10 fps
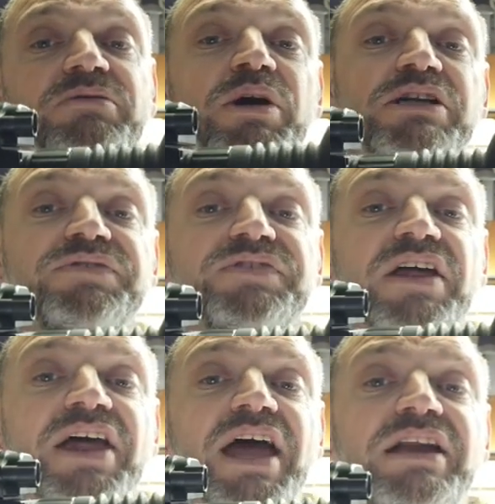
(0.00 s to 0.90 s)
Once you've
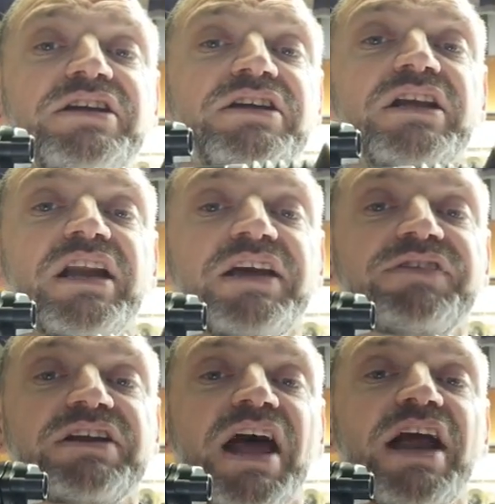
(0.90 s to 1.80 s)
done that, you leave
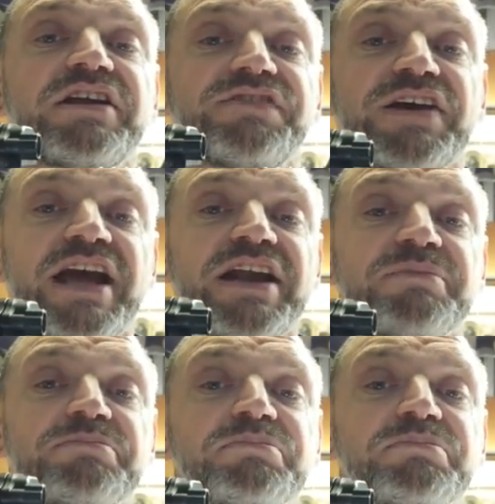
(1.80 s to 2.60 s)
it and you forget it.